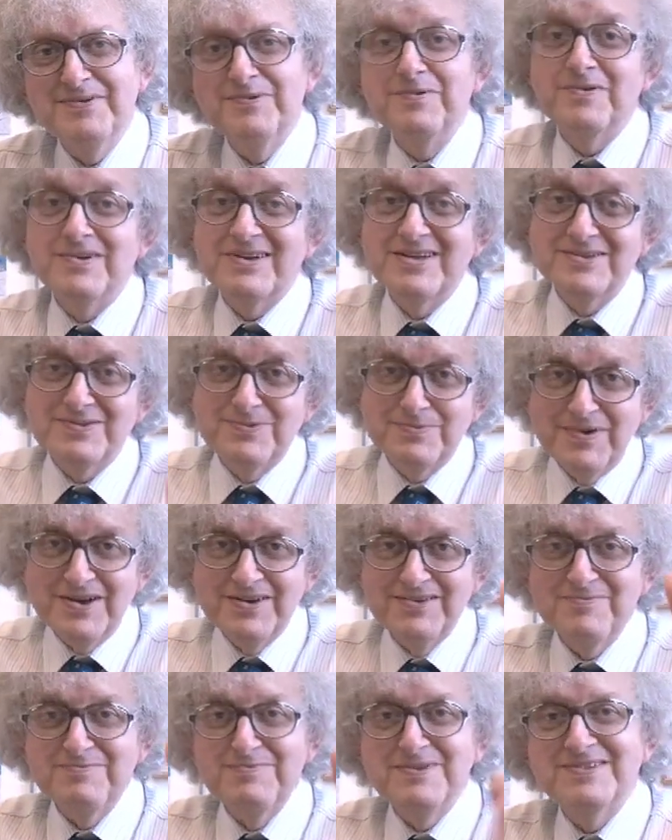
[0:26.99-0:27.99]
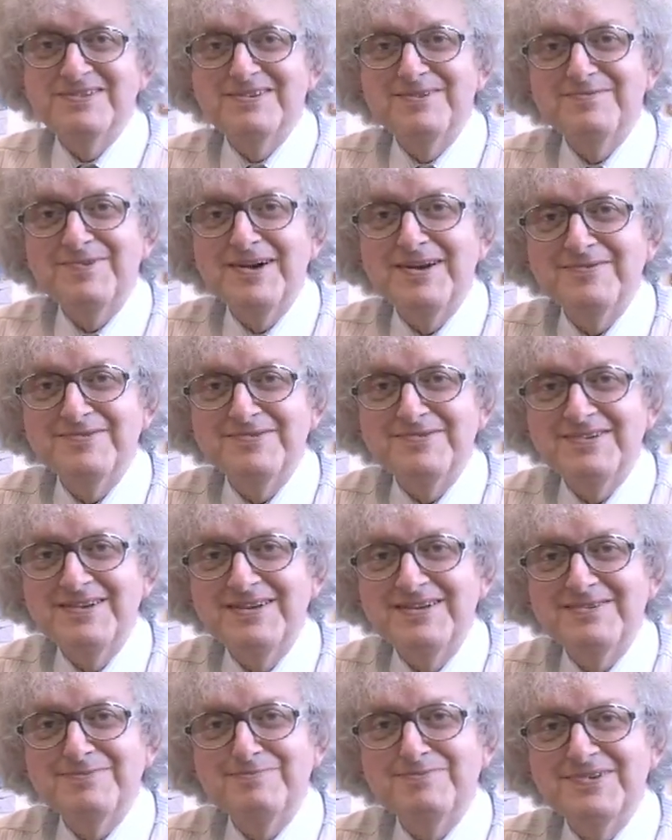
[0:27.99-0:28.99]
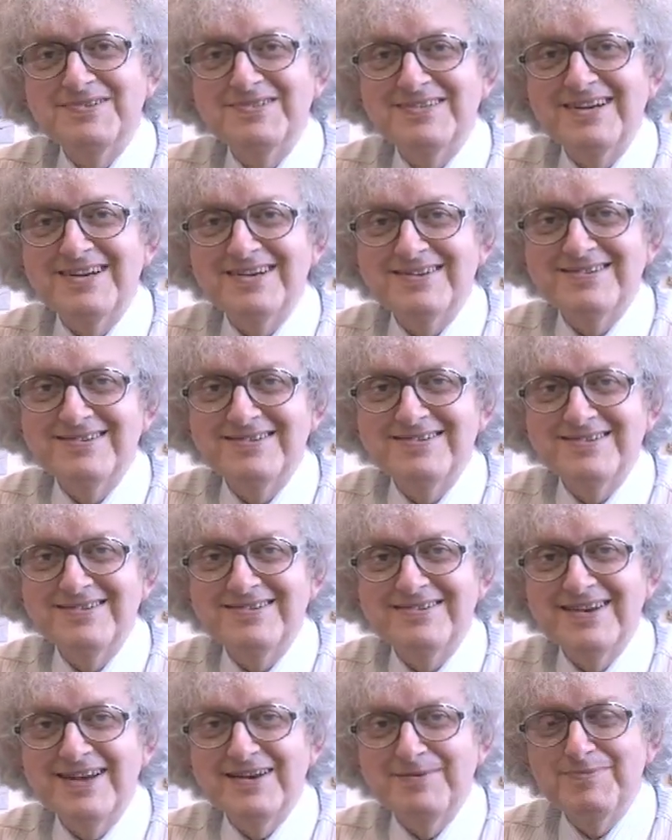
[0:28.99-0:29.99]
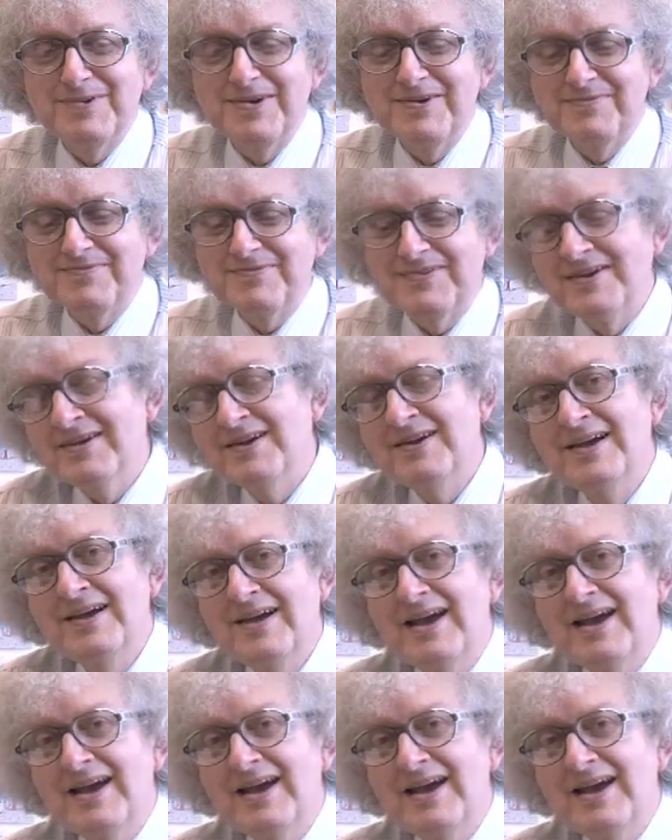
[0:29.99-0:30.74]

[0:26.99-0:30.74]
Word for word: or at least one of Mister Roundtree's projectors is named after.